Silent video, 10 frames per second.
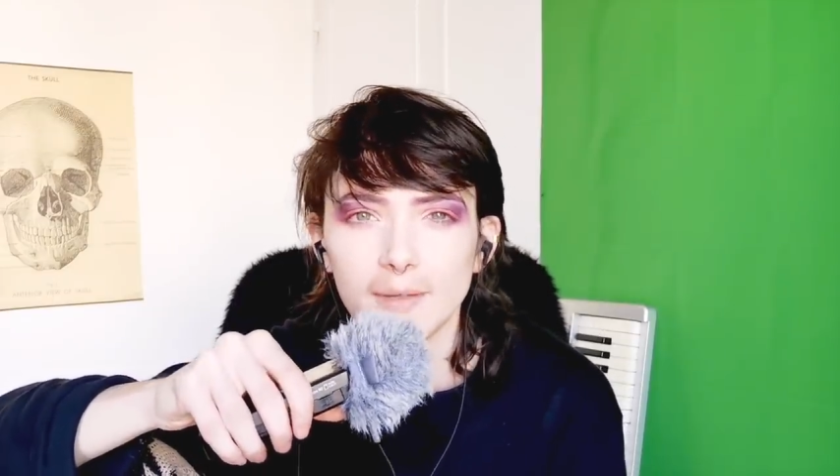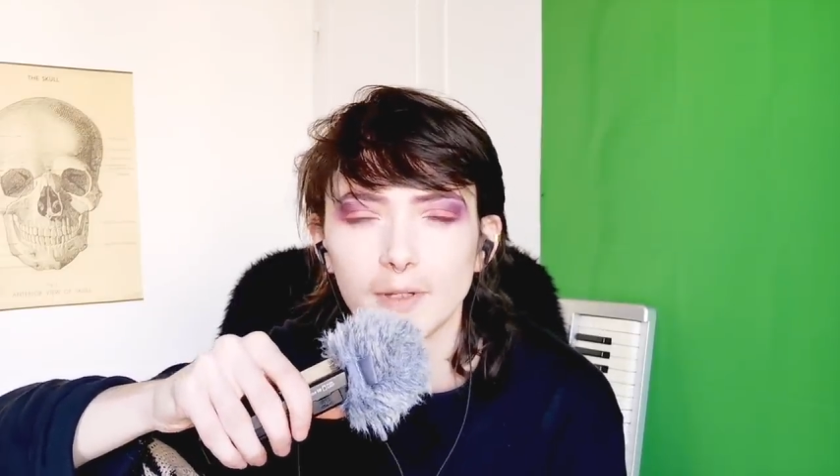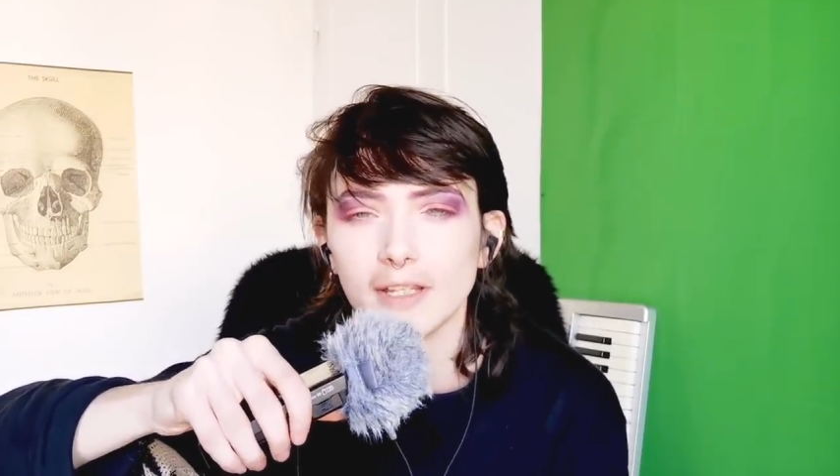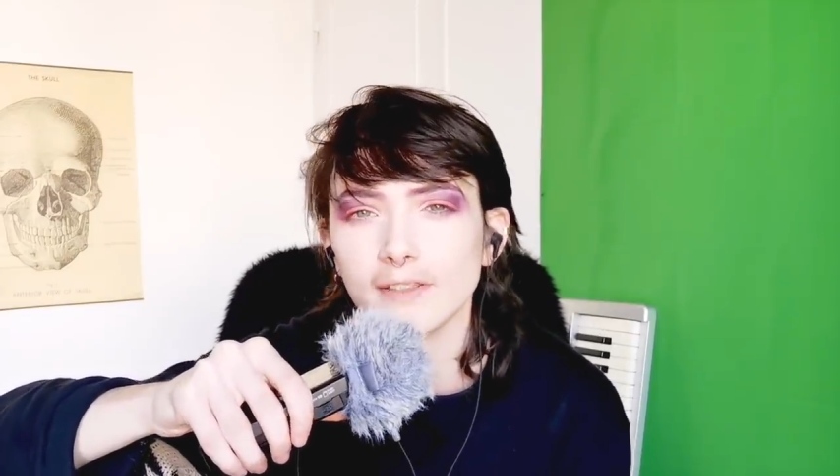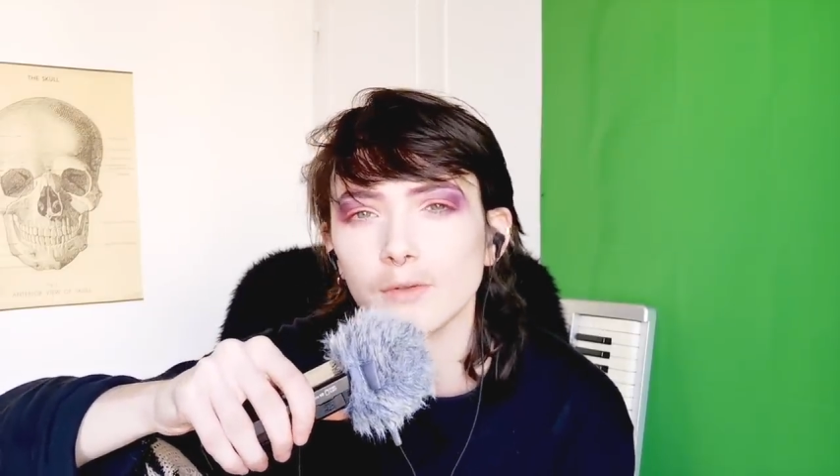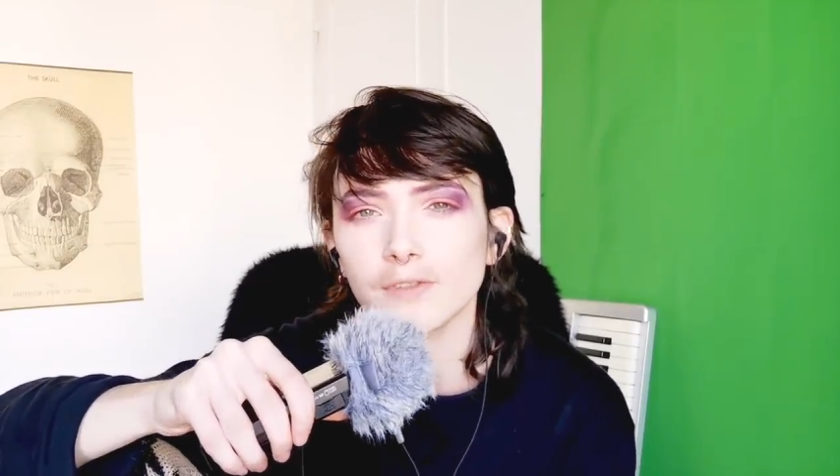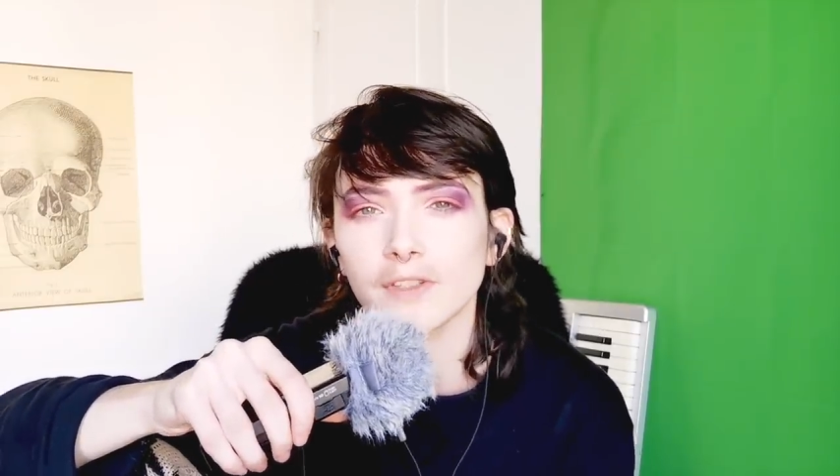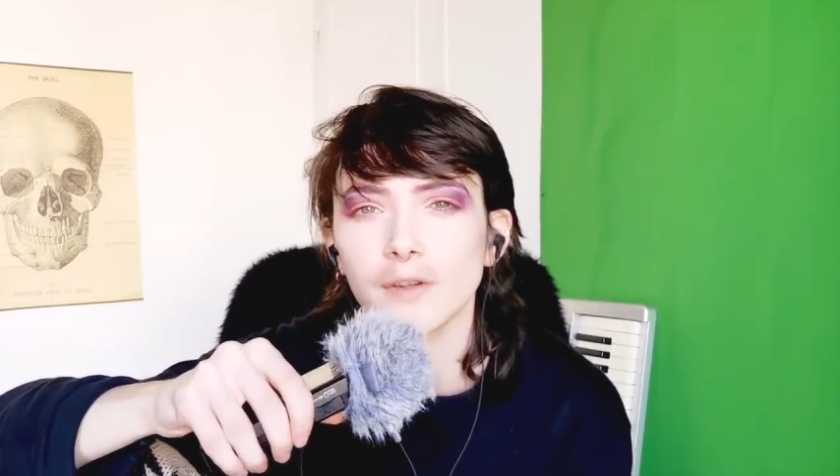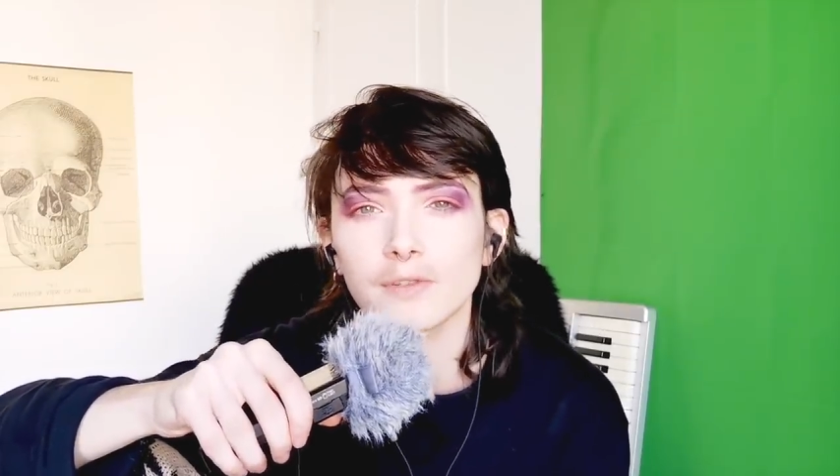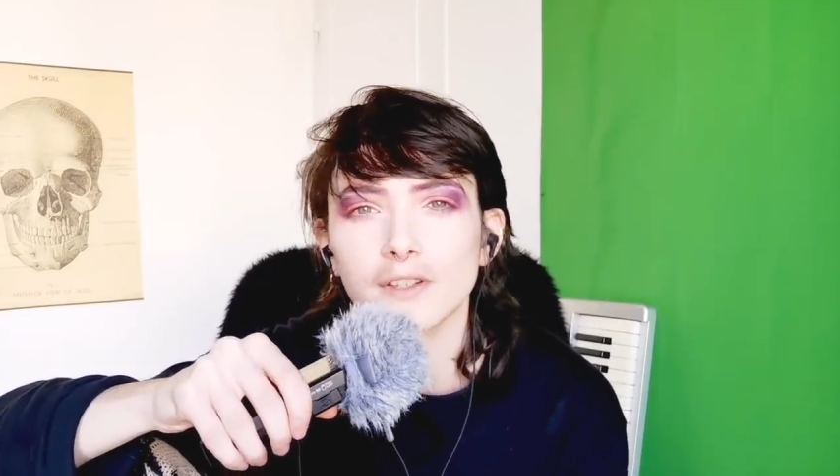but it's
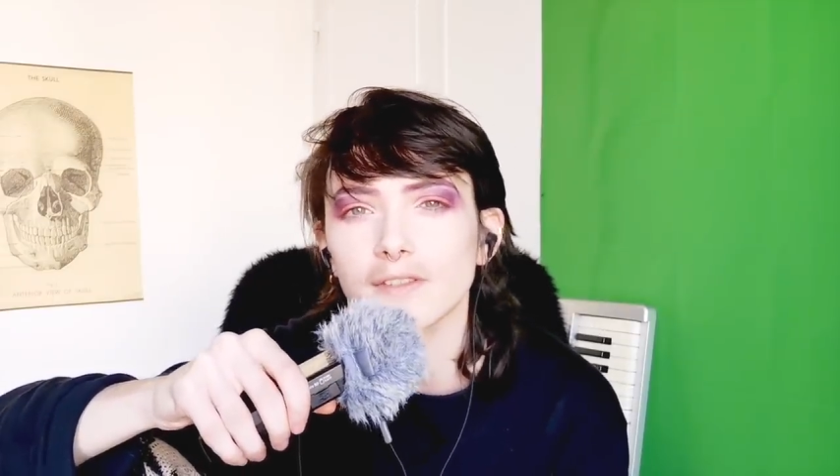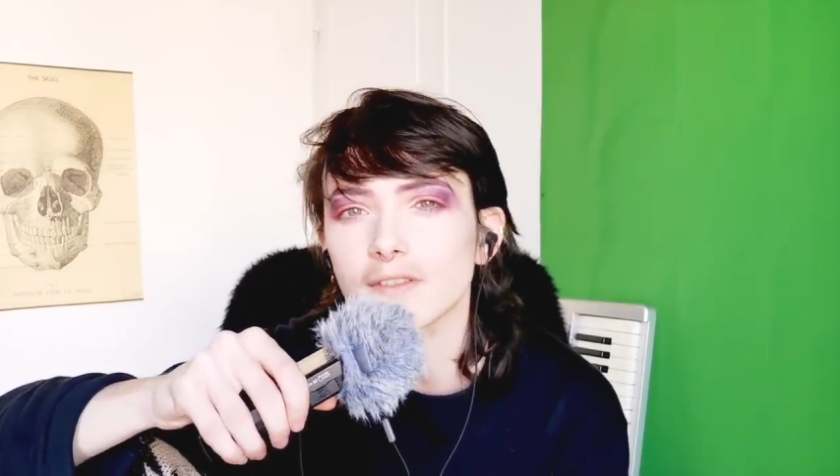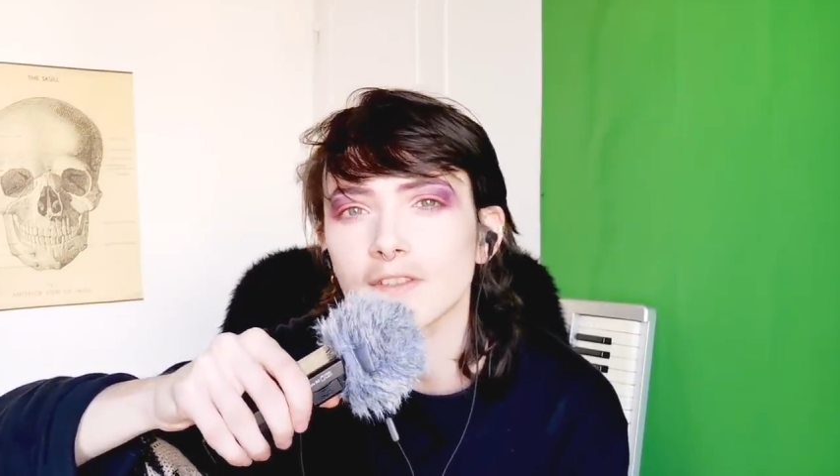also just